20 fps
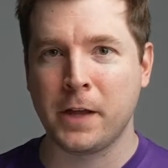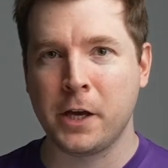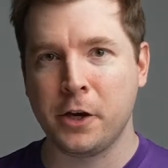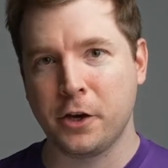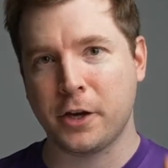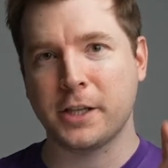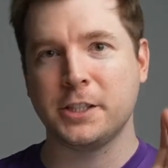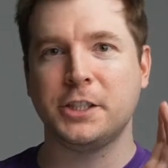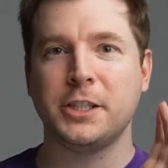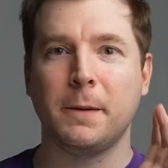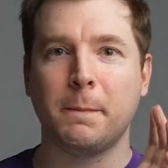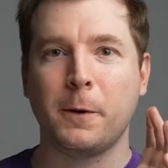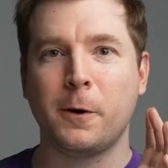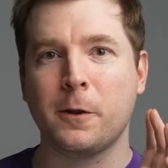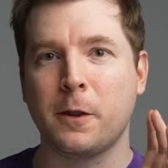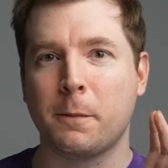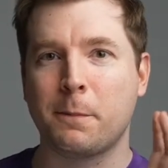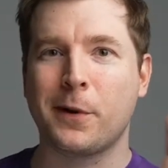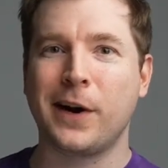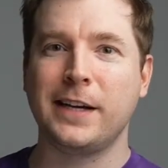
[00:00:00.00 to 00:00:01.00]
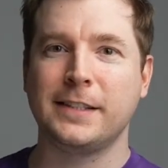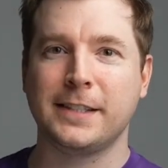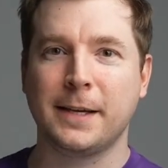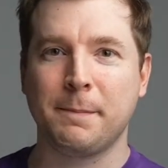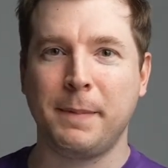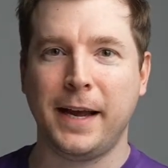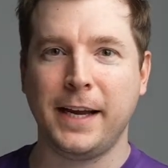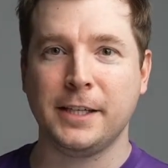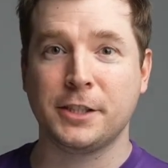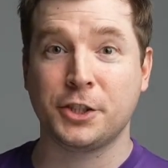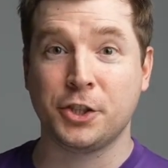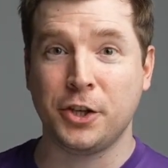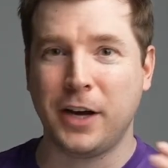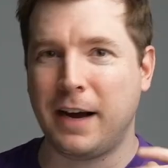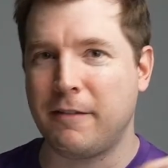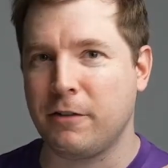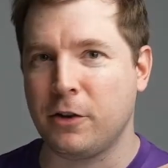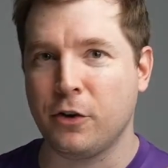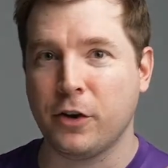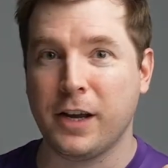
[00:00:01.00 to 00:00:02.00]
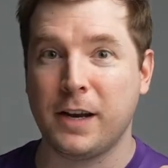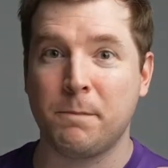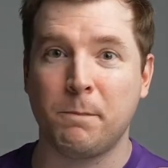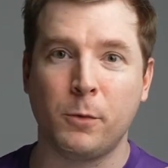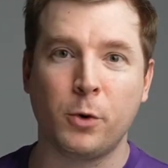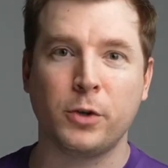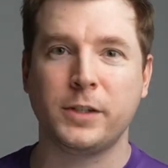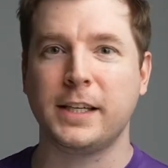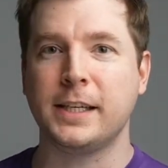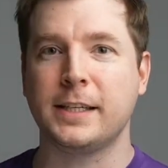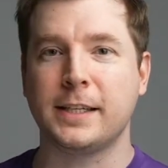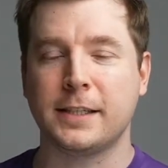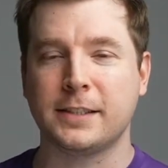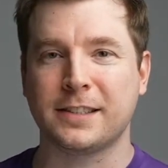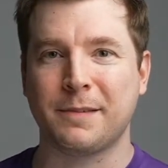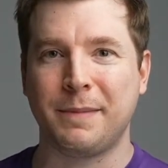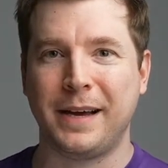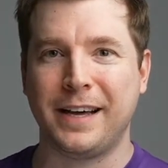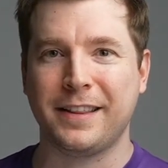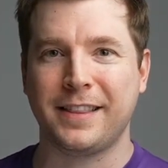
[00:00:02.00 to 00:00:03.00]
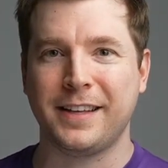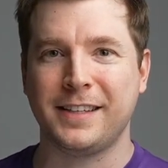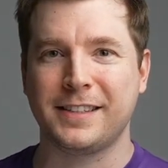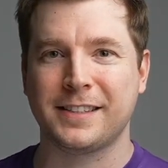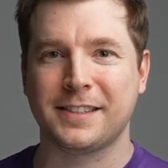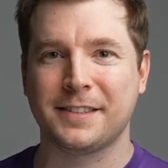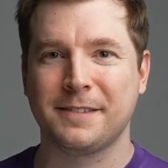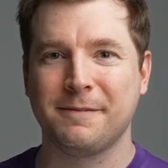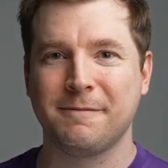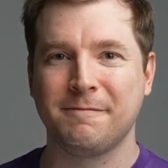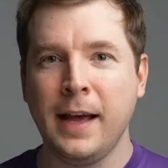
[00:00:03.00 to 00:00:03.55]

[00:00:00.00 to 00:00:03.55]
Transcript: You can jump on the pricing page to have a look at more details about this.